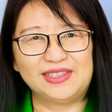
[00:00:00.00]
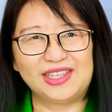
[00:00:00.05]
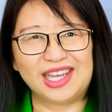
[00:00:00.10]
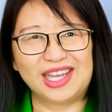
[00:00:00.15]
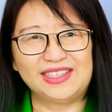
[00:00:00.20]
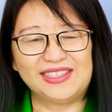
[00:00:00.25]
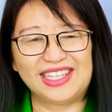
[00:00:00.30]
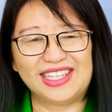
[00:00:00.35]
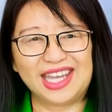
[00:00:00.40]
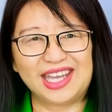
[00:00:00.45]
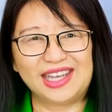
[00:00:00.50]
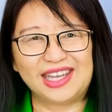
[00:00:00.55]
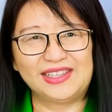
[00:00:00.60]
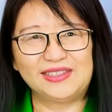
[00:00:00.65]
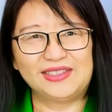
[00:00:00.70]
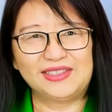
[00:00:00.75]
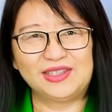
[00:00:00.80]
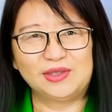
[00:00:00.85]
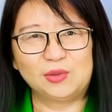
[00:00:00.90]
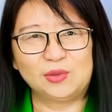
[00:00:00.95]

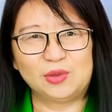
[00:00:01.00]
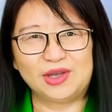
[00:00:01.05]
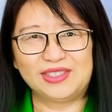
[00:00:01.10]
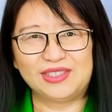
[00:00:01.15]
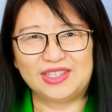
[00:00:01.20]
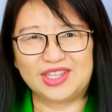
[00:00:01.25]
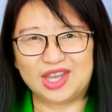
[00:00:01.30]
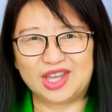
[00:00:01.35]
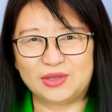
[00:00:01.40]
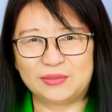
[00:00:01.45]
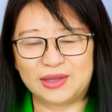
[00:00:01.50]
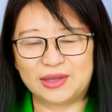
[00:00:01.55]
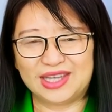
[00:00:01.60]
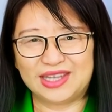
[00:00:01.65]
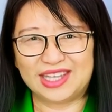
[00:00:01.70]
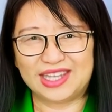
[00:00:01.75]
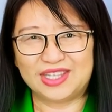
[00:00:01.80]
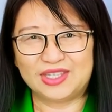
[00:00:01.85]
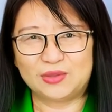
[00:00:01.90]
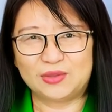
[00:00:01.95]
98. When did all
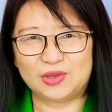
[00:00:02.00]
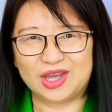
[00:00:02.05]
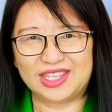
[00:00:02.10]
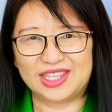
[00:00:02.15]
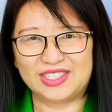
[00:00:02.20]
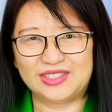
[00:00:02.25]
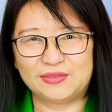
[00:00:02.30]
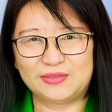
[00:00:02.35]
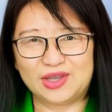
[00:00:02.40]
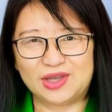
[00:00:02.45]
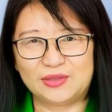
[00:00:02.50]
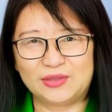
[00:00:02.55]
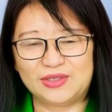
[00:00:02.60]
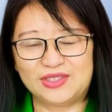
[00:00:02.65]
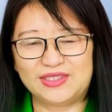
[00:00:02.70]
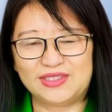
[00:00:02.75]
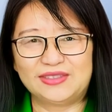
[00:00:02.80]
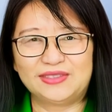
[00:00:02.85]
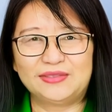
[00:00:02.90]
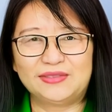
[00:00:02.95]
men get the right to
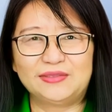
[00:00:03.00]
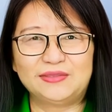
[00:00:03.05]
vote?